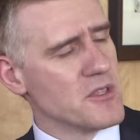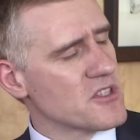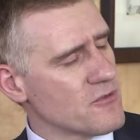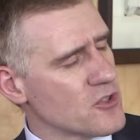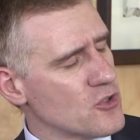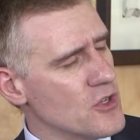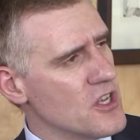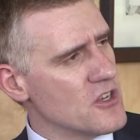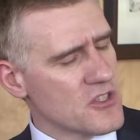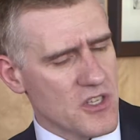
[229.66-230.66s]
minister for 2
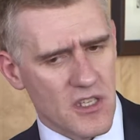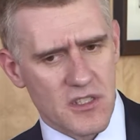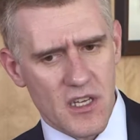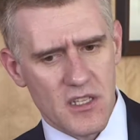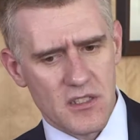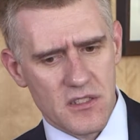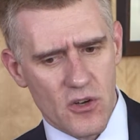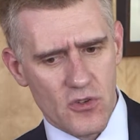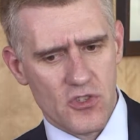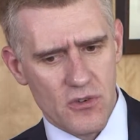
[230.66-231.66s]
years, and
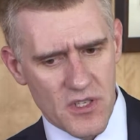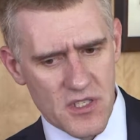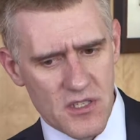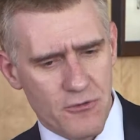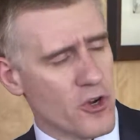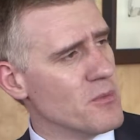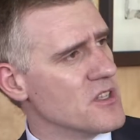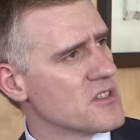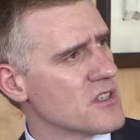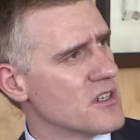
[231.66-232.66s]
also as a foreign
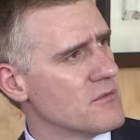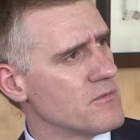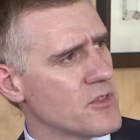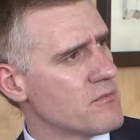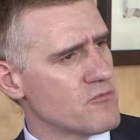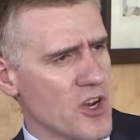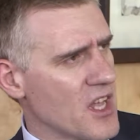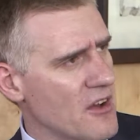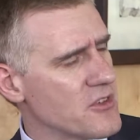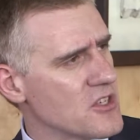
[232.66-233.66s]
minister
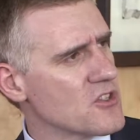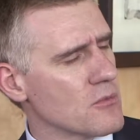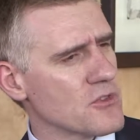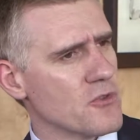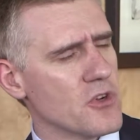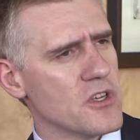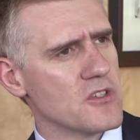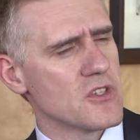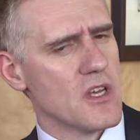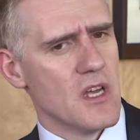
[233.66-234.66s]
3.5 years, almost 4 years.